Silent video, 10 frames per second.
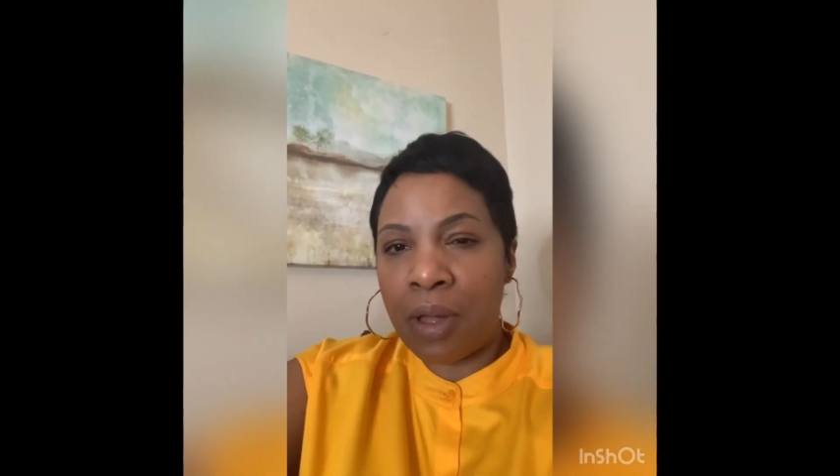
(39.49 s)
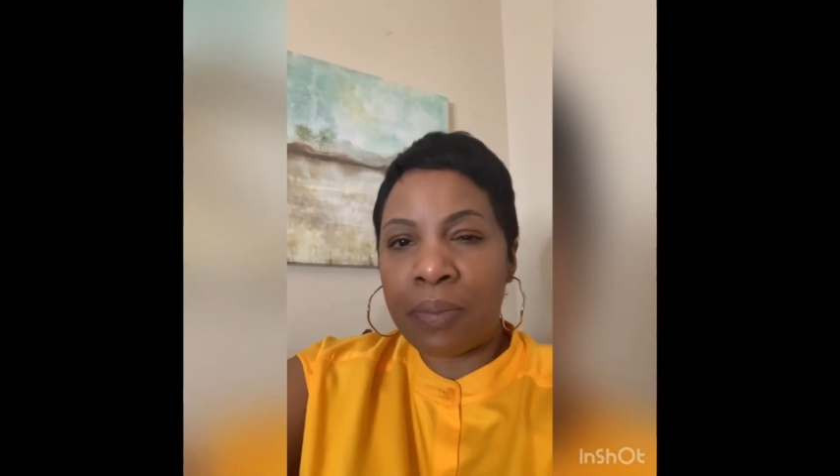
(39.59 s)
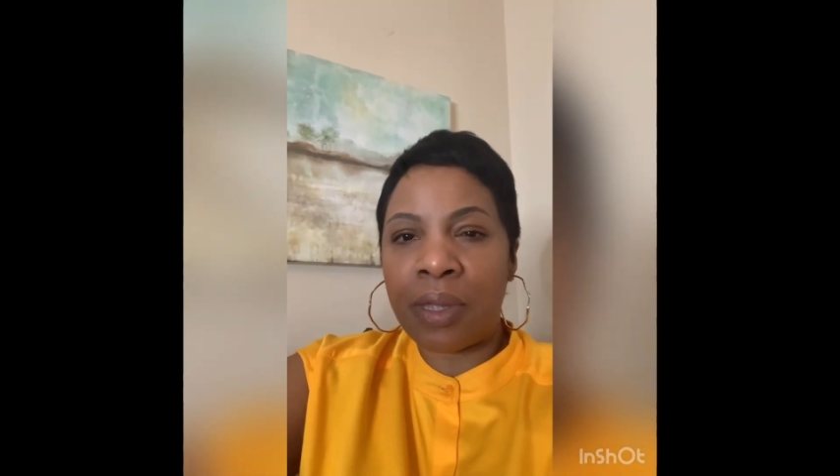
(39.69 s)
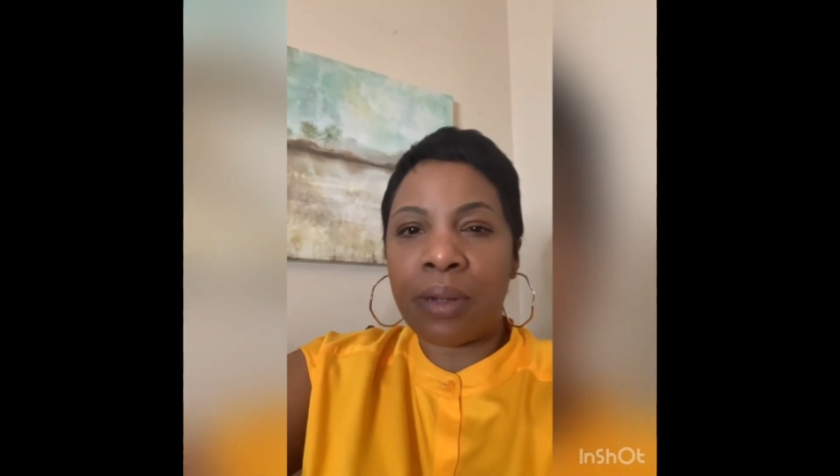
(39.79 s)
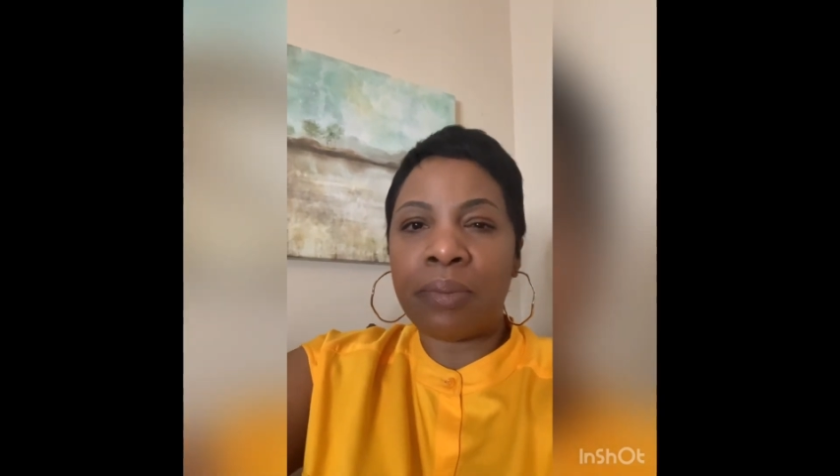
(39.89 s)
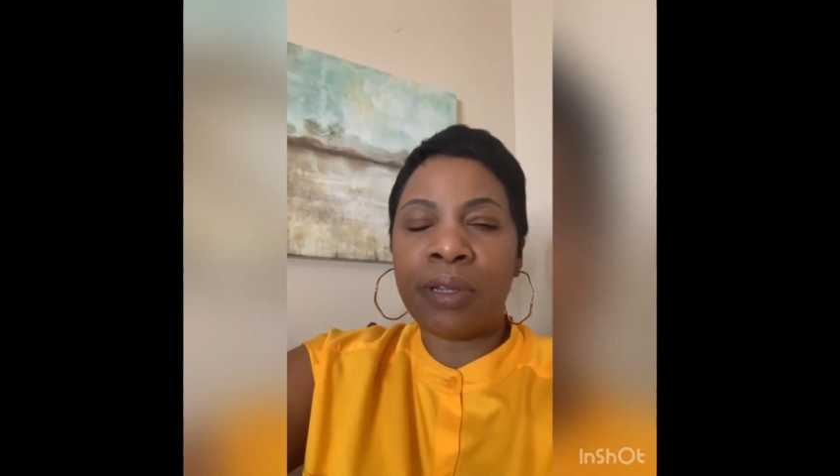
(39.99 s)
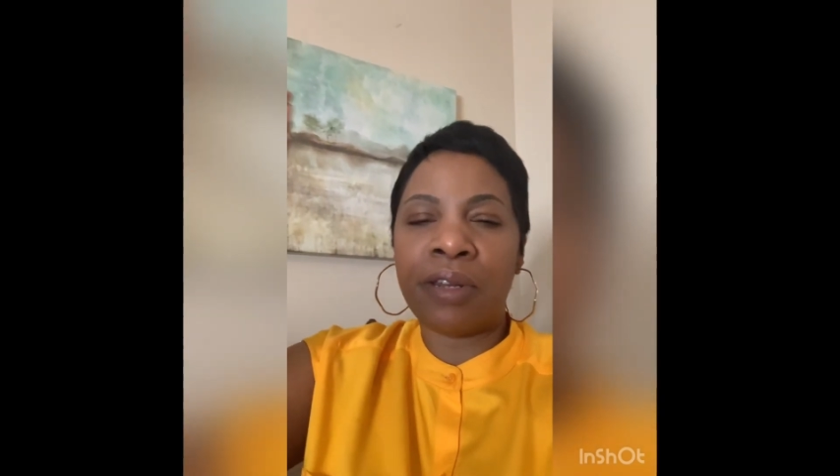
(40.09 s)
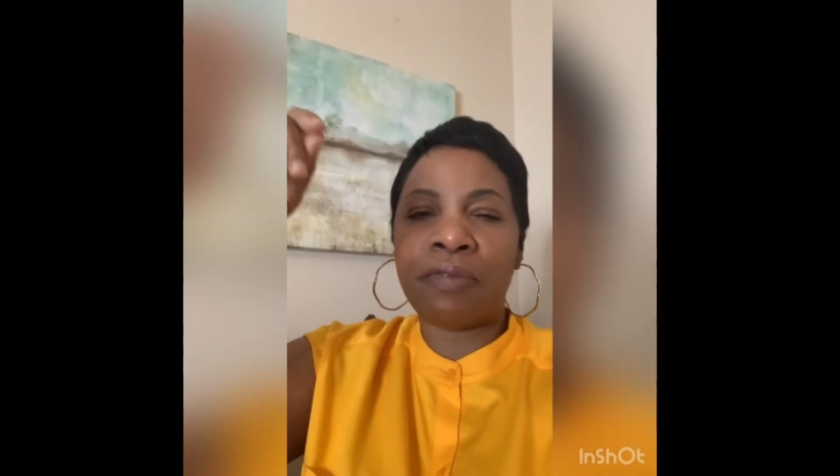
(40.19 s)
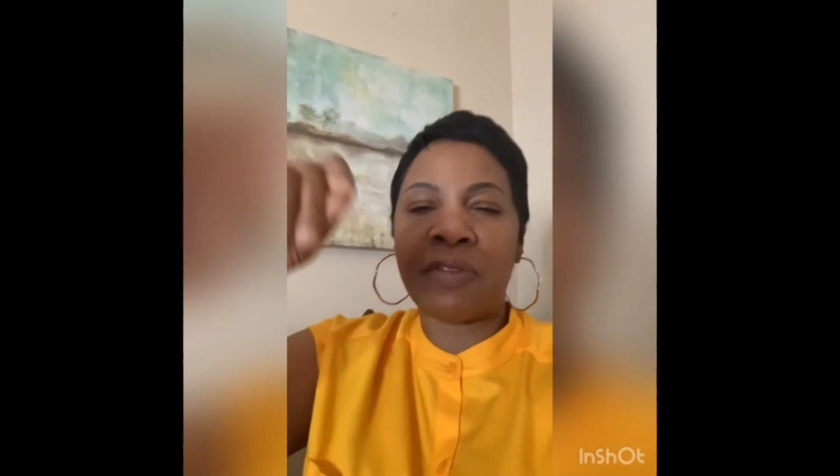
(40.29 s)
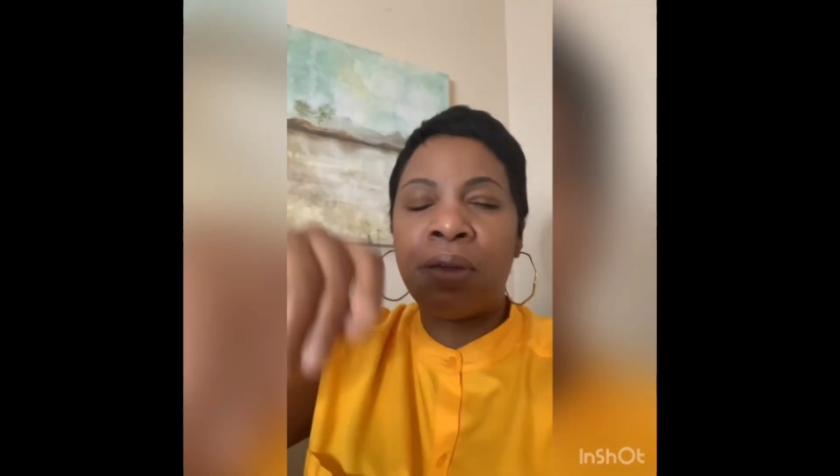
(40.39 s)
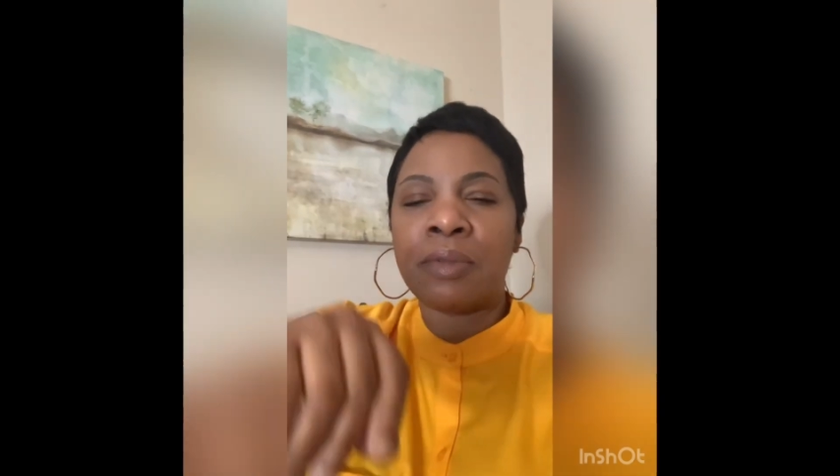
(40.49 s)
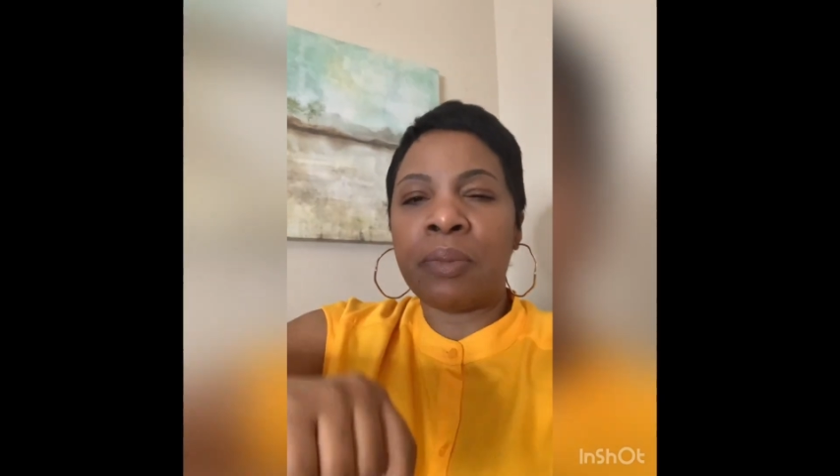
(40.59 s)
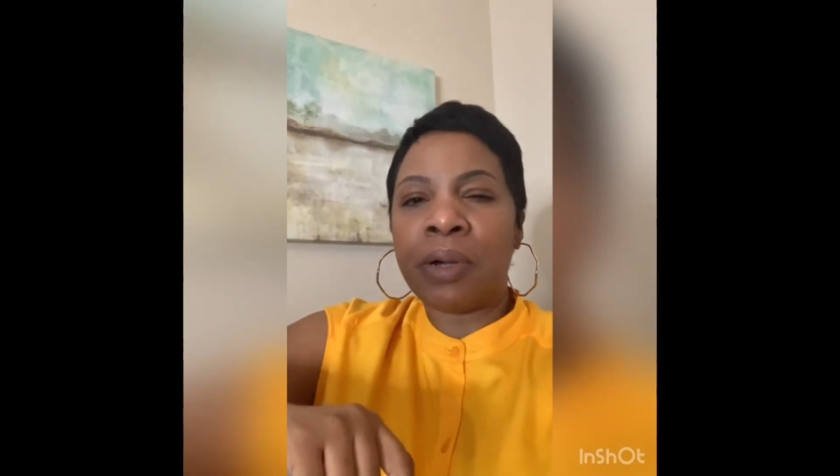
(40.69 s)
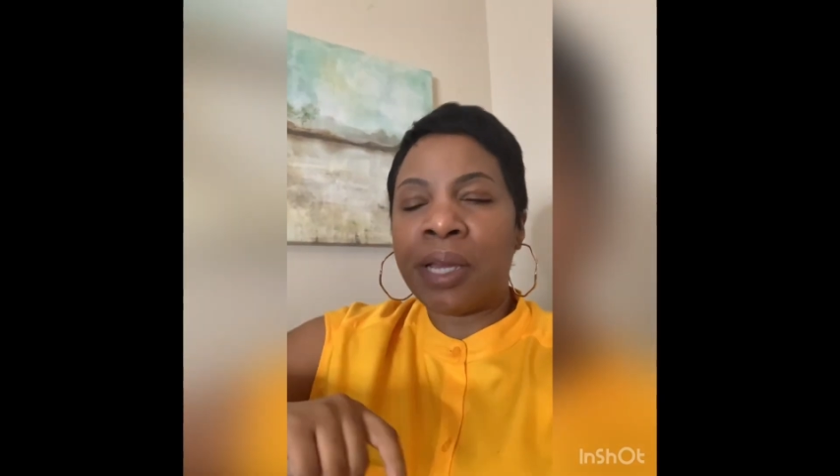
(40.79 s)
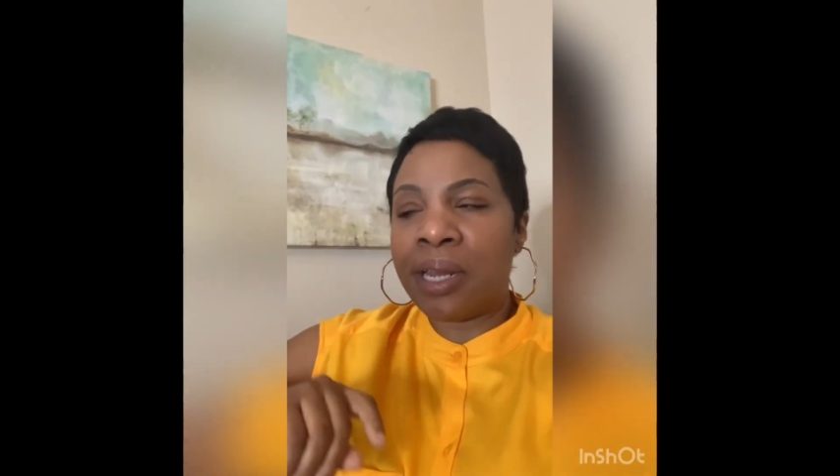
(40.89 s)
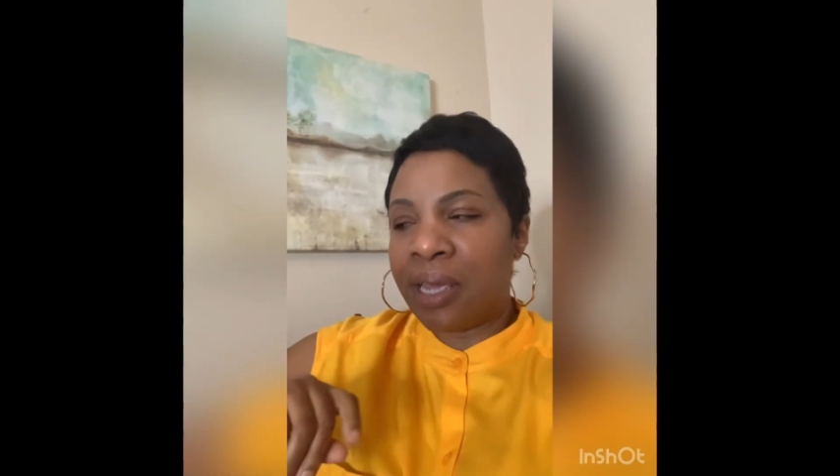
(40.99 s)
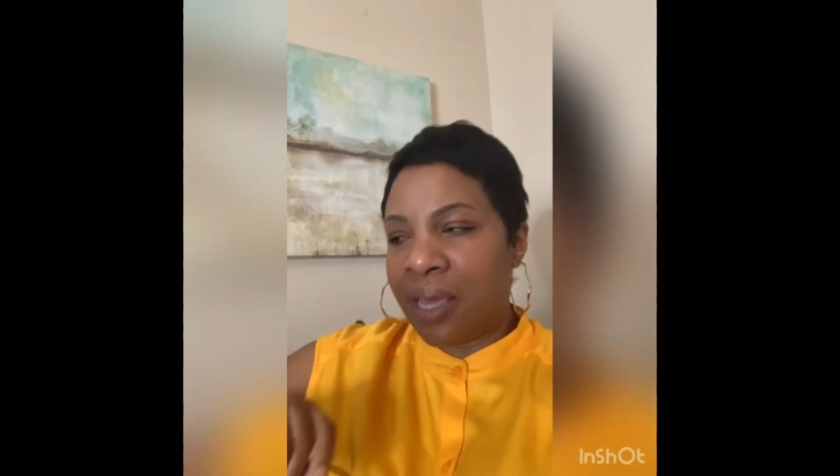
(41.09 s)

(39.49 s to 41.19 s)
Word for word: up in the blended family, but